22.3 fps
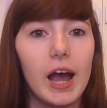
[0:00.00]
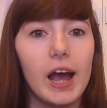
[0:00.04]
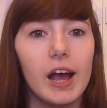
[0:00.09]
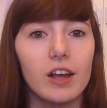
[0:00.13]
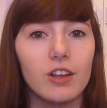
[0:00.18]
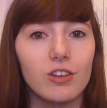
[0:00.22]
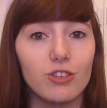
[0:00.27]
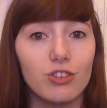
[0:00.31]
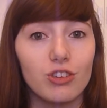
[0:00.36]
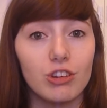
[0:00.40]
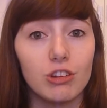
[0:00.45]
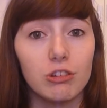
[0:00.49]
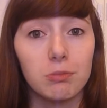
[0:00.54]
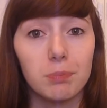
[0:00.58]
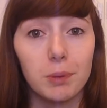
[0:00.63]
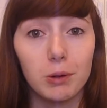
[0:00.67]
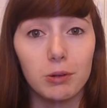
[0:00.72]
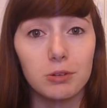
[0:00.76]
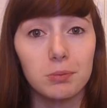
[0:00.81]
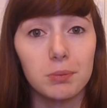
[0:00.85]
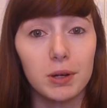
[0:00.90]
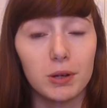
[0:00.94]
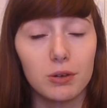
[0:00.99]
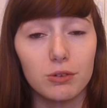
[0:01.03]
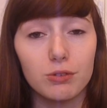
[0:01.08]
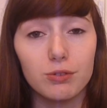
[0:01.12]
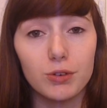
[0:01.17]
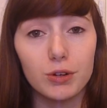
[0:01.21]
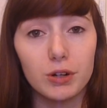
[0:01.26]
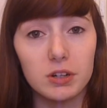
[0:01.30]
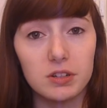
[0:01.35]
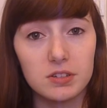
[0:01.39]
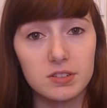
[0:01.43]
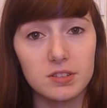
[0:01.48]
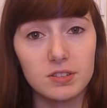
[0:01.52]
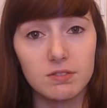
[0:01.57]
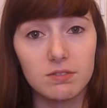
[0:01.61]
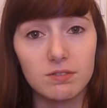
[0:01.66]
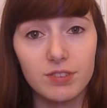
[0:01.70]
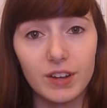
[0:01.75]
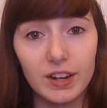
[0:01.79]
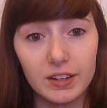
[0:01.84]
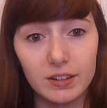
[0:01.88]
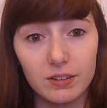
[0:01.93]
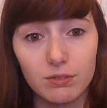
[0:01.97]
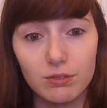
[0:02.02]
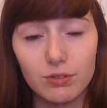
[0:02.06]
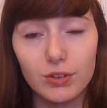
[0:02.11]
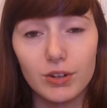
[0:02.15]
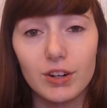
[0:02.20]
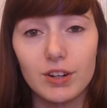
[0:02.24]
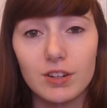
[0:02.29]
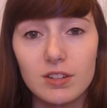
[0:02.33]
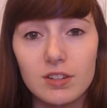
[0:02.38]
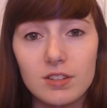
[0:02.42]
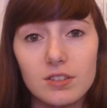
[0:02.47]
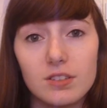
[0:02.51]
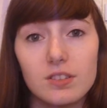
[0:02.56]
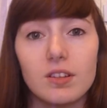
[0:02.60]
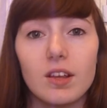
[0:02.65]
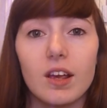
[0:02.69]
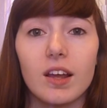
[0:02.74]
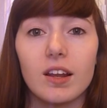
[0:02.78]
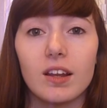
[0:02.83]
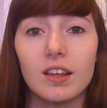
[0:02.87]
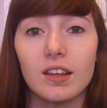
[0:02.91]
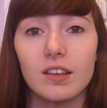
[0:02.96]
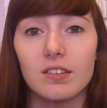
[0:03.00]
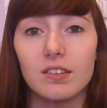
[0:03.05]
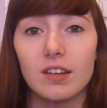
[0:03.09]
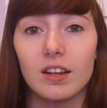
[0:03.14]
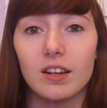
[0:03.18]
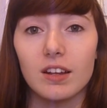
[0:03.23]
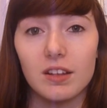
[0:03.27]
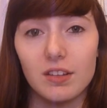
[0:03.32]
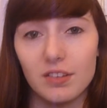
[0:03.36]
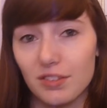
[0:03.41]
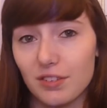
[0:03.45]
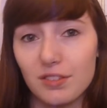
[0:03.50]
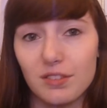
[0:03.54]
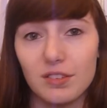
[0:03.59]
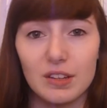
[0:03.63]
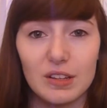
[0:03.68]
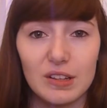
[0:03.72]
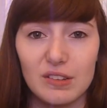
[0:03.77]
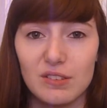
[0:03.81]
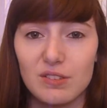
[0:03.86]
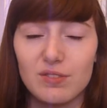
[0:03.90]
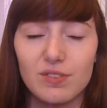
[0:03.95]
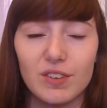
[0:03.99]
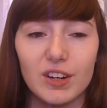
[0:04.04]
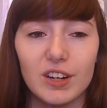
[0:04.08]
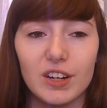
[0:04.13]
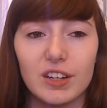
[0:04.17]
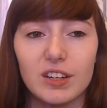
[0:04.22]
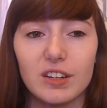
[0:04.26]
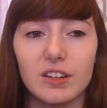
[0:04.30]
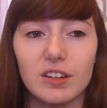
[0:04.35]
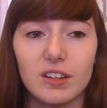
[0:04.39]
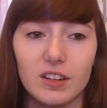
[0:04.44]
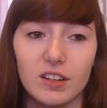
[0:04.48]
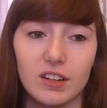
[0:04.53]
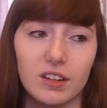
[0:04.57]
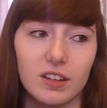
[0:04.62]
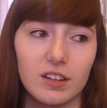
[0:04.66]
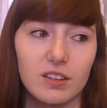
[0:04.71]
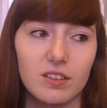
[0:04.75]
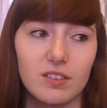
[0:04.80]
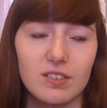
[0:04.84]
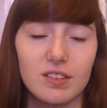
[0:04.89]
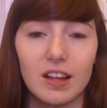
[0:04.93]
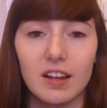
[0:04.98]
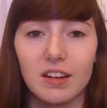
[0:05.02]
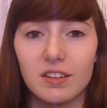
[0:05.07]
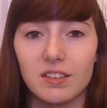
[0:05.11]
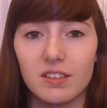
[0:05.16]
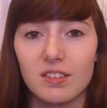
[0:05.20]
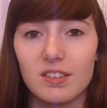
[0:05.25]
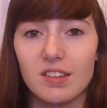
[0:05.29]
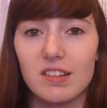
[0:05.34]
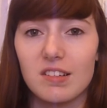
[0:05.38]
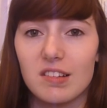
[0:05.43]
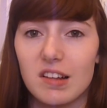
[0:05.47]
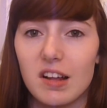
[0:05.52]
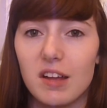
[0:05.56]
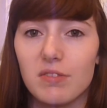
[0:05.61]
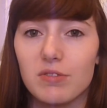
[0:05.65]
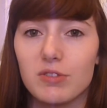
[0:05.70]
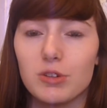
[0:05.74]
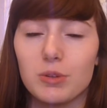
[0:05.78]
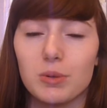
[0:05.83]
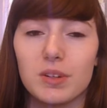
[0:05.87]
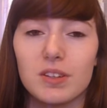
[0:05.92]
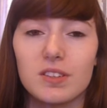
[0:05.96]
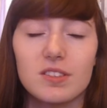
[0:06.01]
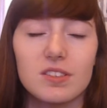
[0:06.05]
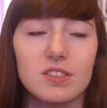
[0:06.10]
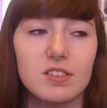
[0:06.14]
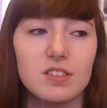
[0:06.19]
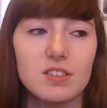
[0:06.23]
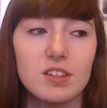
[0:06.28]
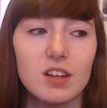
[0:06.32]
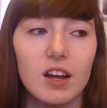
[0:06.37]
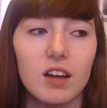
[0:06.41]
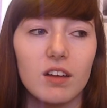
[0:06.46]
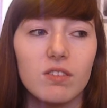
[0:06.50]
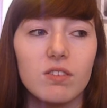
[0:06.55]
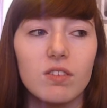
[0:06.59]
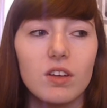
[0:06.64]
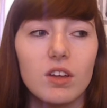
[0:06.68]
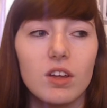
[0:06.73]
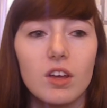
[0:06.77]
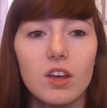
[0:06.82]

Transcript: and she spoke to Michael Forrest and thanked him for us, and he said it's it's fine and like sends his love to us and stuff.